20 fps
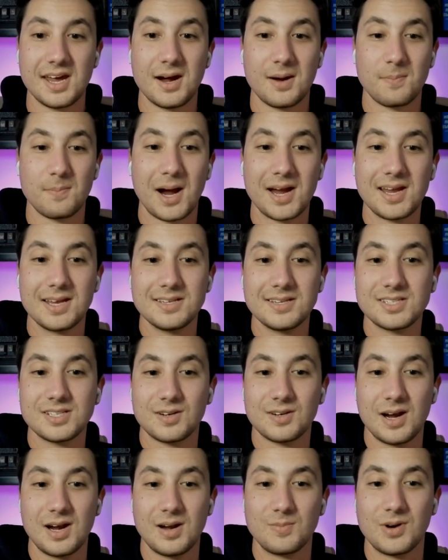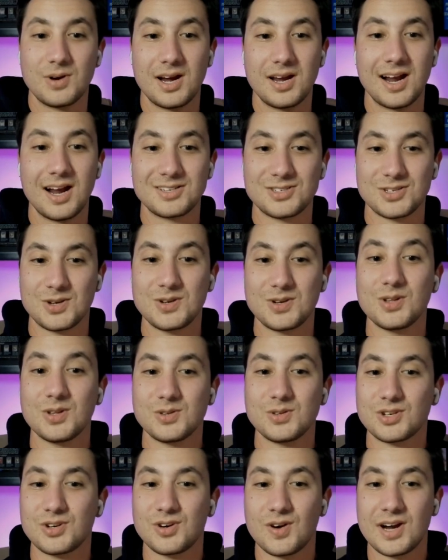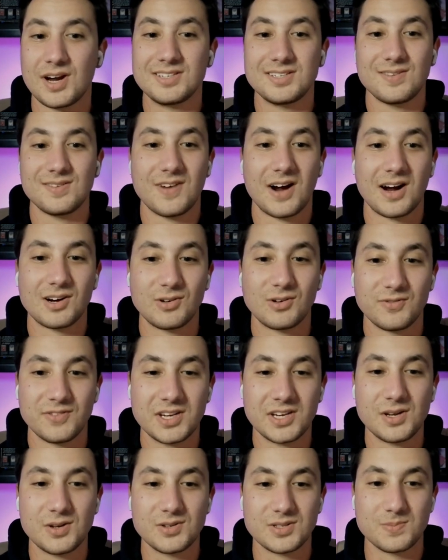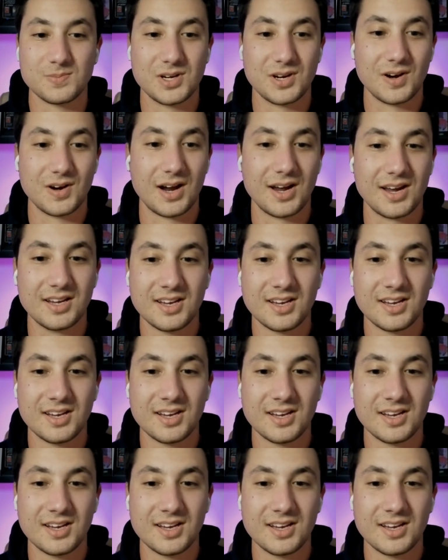my Instagram, right? I showed you those crazy viral videos of me, right?